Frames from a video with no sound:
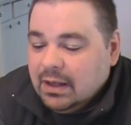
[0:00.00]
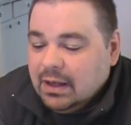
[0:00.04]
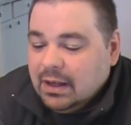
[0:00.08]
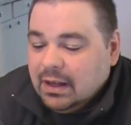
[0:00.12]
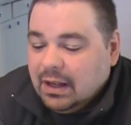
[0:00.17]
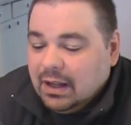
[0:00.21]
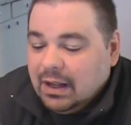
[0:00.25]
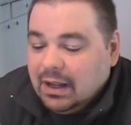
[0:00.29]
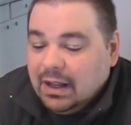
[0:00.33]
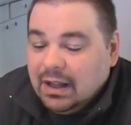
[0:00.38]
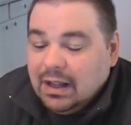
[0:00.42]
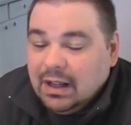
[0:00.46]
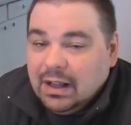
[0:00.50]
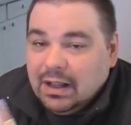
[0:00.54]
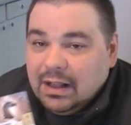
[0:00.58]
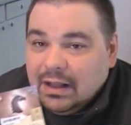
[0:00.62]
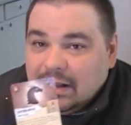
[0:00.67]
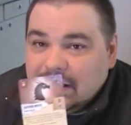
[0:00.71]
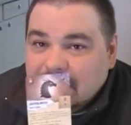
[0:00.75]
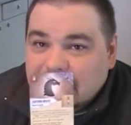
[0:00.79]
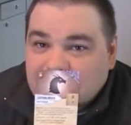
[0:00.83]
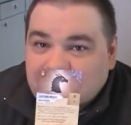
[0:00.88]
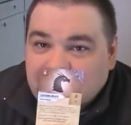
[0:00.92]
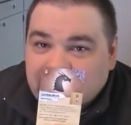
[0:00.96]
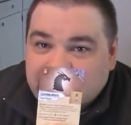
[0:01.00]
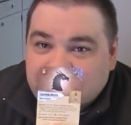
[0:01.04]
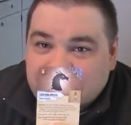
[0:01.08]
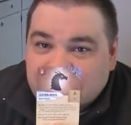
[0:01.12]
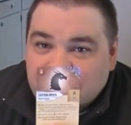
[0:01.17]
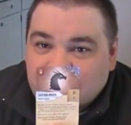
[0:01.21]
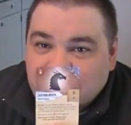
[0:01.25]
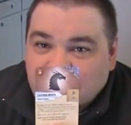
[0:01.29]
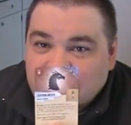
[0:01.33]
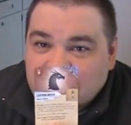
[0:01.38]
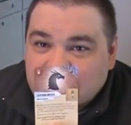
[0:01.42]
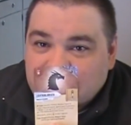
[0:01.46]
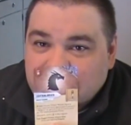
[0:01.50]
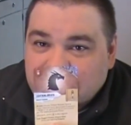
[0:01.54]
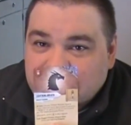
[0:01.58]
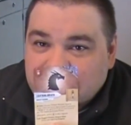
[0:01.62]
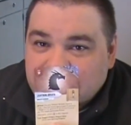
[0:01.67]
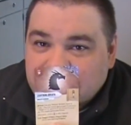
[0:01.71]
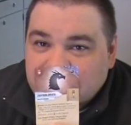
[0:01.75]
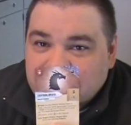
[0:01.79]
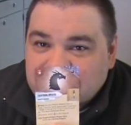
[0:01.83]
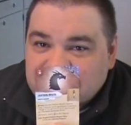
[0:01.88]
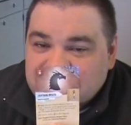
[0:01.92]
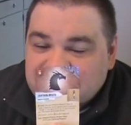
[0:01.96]
Lightning
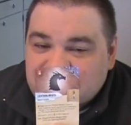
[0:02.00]
Breath.